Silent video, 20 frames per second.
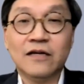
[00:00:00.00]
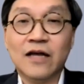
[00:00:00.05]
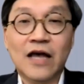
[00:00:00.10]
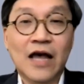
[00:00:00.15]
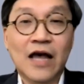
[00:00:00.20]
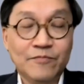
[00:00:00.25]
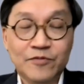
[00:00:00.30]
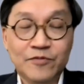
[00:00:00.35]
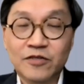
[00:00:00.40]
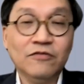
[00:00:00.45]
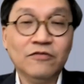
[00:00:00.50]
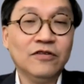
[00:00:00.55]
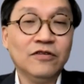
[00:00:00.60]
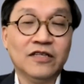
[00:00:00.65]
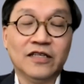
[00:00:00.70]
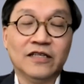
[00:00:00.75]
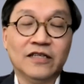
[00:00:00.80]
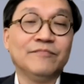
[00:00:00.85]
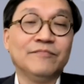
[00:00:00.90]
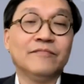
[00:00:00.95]

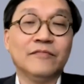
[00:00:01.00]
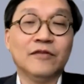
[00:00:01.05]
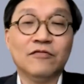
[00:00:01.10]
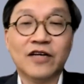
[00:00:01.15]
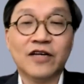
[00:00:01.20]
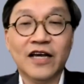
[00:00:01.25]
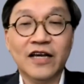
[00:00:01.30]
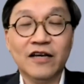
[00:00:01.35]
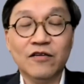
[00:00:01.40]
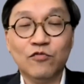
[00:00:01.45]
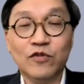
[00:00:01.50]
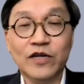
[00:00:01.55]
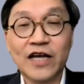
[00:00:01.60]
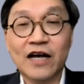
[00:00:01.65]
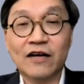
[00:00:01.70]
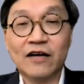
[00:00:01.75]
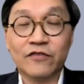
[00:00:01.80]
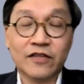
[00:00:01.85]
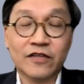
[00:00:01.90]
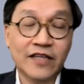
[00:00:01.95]
Absolutely, okay? We
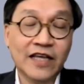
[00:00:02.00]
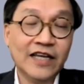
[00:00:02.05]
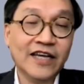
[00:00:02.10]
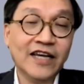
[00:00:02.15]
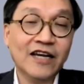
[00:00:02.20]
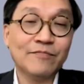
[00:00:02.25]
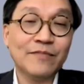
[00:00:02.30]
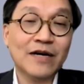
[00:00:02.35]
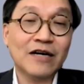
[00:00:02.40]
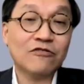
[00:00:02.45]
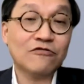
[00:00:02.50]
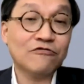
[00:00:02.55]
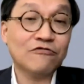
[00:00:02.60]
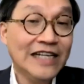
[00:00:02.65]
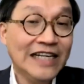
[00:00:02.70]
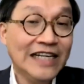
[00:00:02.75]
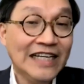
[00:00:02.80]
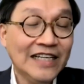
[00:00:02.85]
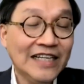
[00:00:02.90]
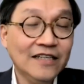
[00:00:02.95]
are thinking about
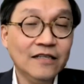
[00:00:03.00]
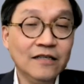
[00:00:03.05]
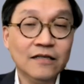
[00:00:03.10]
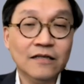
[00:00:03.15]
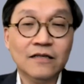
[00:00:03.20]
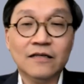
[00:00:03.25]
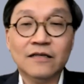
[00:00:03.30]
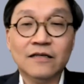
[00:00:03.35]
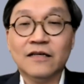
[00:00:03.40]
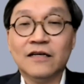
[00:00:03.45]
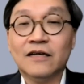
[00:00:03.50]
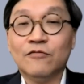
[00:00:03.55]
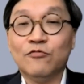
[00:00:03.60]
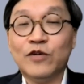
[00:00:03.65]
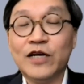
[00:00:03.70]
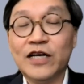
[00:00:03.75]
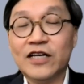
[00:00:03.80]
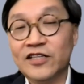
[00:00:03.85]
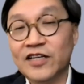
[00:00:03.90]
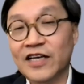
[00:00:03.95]
green,
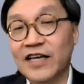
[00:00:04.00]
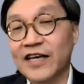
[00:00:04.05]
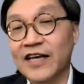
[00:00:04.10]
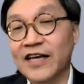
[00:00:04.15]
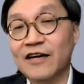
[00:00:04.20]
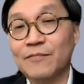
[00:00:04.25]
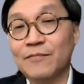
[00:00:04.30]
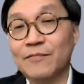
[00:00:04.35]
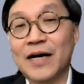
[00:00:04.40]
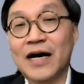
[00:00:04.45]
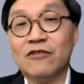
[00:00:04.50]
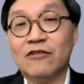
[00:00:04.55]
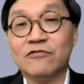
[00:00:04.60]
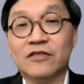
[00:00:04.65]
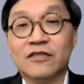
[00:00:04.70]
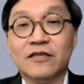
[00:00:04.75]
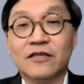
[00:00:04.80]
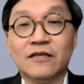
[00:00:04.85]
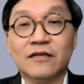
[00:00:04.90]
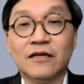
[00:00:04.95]
we are thinking
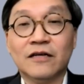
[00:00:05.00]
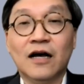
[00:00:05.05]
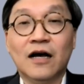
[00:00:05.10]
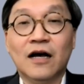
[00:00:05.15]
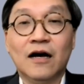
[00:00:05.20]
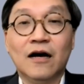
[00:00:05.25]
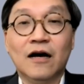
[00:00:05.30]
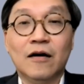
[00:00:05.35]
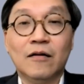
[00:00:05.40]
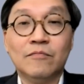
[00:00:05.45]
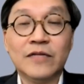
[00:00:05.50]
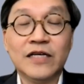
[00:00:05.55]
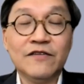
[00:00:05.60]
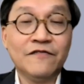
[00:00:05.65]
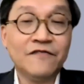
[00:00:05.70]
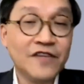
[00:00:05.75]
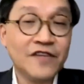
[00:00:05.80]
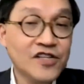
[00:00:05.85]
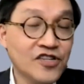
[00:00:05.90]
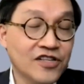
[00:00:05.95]
about
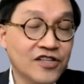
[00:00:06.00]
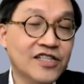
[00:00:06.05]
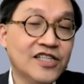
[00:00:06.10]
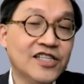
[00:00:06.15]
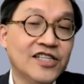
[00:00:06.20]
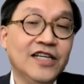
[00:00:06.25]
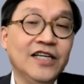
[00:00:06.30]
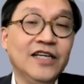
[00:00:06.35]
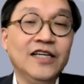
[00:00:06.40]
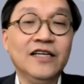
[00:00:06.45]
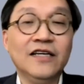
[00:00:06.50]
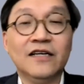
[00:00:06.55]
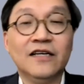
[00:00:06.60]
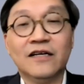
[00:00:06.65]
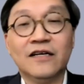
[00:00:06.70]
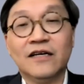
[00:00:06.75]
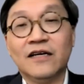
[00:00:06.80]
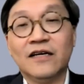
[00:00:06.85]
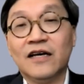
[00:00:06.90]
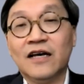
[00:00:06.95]
efficiency,
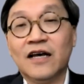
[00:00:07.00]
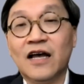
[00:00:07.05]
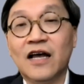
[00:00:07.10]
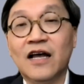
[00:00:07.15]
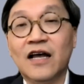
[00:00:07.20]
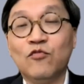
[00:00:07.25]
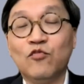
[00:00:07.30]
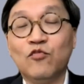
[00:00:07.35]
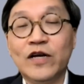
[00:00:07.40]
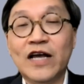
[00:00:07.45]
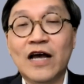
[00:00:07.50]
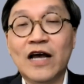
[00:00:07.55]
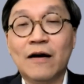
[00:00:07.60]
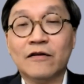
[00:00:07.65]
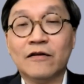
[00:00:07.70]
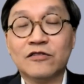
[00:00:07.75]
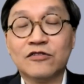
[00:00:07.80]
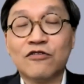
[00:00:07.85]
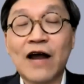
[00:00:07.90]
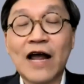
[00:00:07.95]
and we
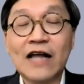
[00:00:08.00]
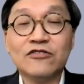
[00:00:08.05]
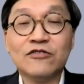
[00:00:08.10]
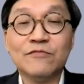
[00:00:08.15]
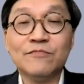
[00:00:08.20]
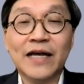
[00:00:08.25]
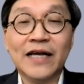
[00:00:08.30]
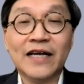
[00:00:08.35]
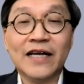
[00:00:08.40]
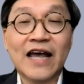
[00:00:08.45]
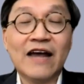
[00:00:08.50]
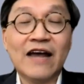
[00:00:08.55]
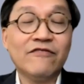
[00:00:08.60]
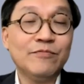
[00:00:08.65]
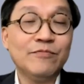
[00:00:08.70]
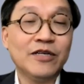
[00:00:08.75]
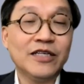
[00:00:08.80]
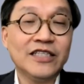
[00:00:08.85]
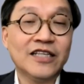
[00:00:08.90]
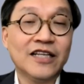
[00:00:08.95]
are trying to make
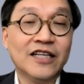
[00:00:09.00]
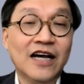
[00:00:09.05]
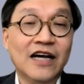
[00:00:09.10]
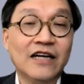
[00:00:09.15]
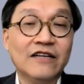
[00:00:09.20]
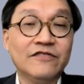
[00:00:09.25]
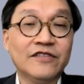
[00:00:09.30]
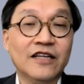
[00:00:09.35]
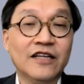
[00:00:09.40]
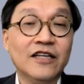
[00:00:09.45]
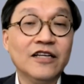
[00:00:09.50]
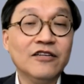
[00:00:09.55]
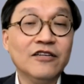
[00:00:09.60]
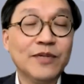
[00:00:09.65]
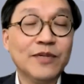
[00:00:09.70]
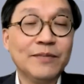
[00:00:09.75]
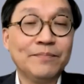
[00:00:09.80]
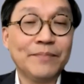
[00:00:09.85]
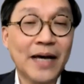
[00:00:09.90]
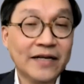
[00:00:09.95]
everybody's lives a little
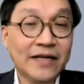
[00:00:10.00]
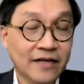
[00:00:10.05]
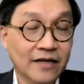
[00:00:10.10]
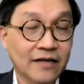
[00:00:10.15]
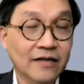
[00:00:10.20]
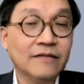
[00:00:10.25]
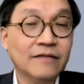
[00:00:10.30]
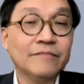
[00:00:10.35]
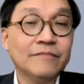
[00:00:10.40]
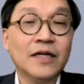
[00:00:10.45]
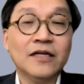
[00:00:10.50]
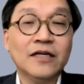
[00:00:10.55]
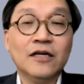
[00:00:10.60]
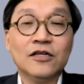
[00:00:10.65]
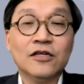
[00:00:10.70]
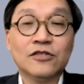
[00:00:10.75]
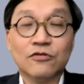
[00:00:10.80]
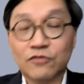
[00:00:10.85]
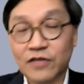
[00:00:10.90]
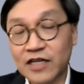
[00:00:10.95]
bit better.
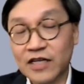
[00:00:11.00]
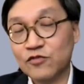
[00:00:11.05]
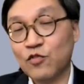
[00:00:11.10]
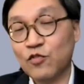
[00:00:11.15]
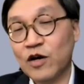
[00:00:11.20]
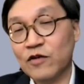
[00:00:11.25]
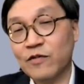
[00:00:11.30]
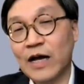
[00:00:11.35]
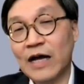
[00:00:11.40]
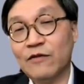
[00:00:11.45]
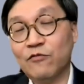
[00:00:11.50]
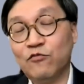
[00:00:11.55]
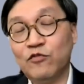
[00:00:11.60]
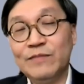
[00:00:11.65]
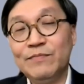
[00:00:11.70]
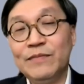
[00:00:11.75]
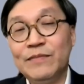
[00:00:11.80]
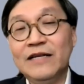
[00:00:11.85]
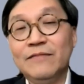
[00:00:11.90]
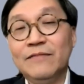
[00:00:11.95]
So that's what we
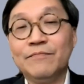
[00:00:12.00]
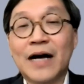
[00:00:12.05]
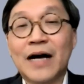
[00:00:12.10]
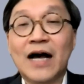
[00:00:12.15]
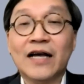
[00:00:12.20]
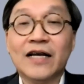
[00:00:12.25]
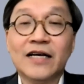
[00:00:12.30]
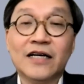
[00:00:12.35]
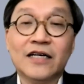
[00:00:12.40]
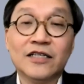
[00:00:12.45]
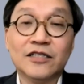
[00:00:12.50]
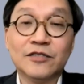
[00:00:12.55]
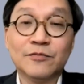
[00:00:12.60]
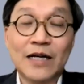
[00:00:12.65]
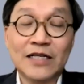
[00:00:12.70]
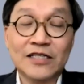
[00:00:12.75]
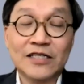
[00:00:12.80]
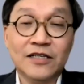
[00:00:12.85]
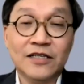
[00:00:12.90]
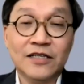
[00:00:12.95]
mean by
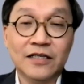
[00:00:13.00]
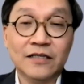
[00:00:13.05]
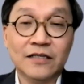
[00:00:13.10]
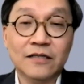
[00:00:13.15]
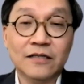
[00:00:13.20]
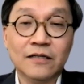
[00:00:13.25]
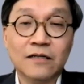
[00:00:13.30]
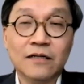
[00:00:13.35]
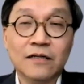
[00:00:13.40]
smart cities.